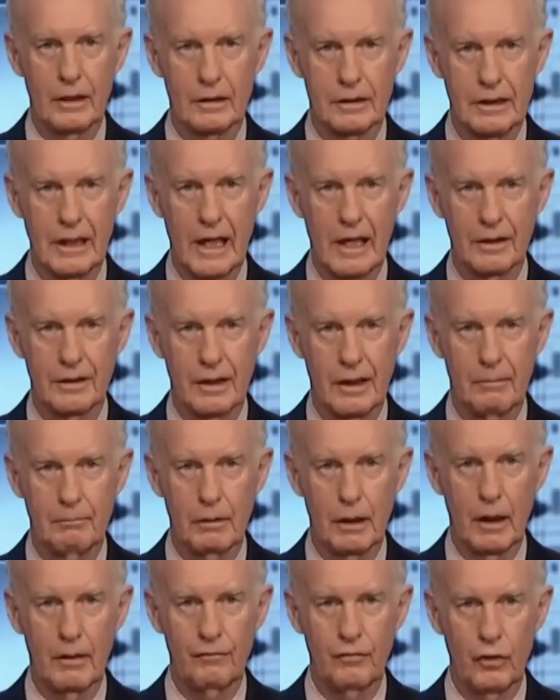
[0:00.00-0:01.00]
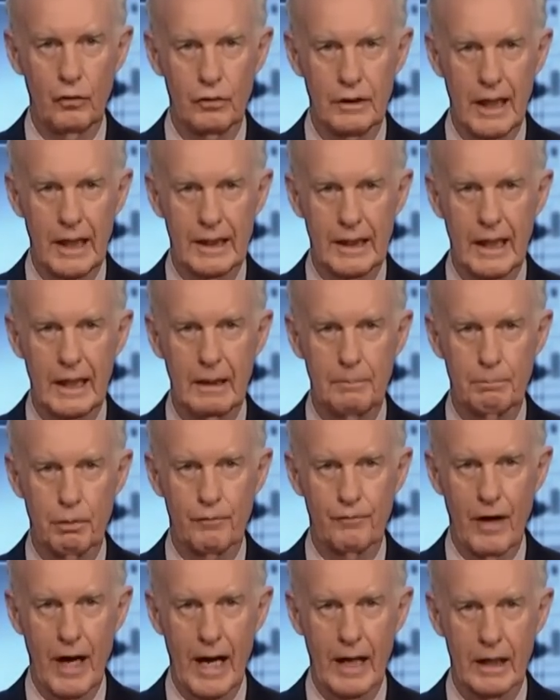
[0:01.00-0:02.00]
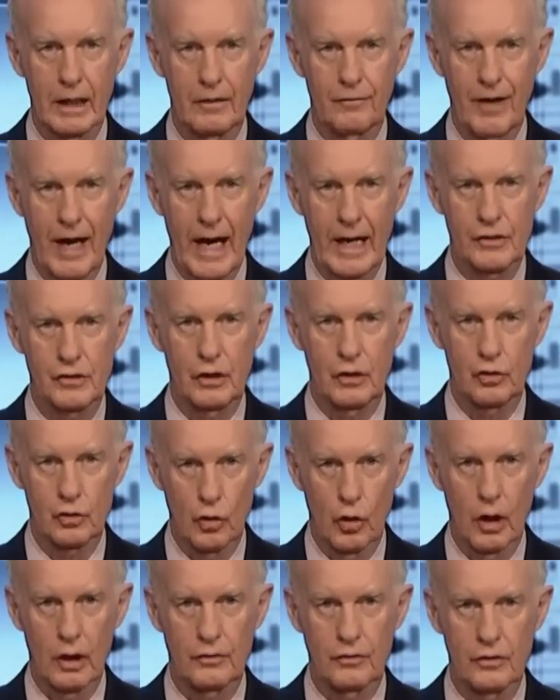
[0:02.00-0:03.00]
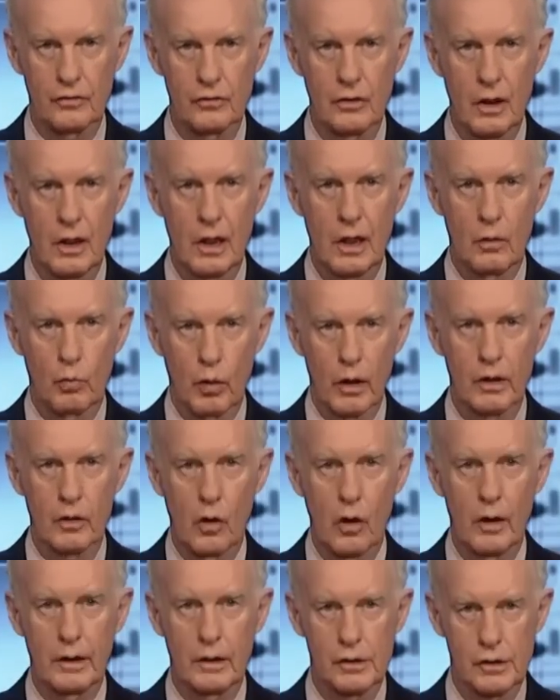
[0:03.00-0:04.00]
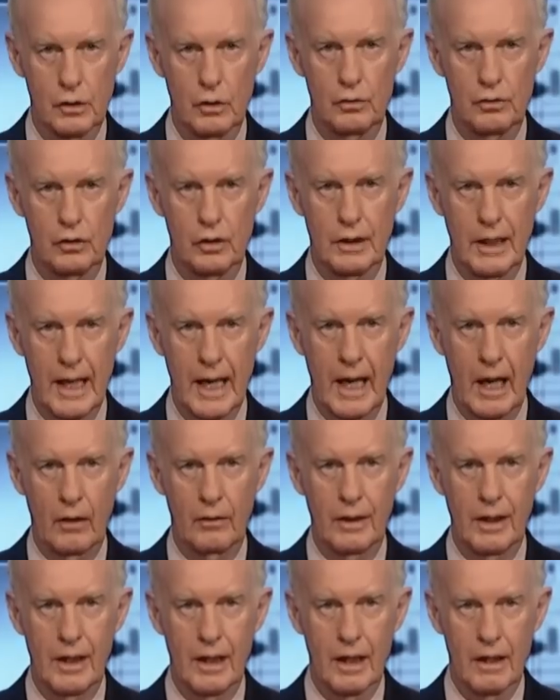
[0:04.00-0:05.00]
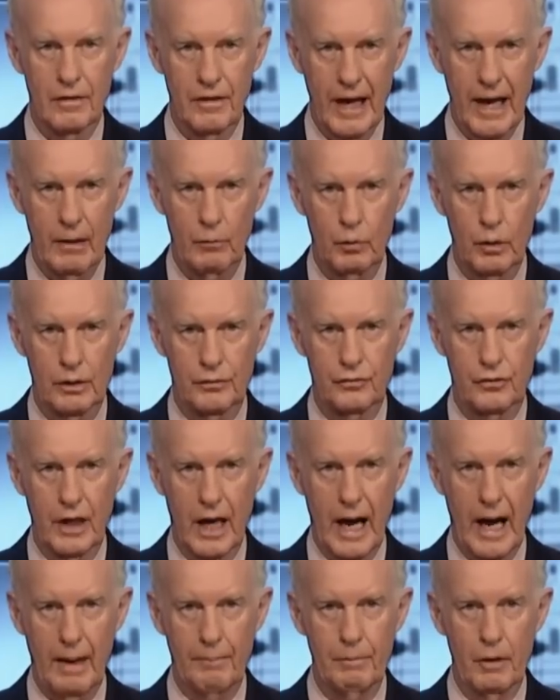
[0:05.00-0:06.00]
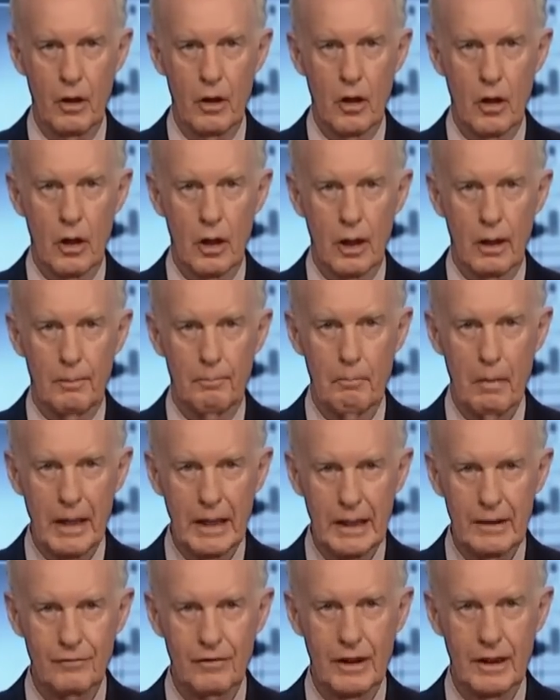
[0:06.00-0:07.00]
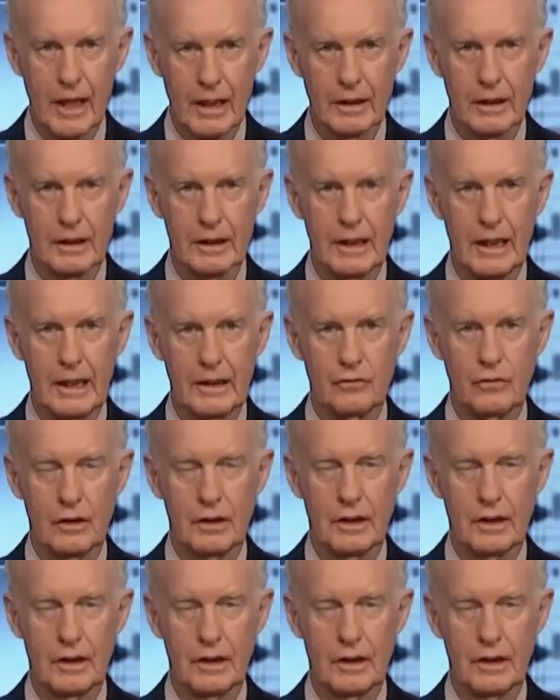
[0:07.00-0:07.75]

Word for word: tell them, if you take any provocative action towards us, we're going to shoot you down. That will stop. Many of the other things that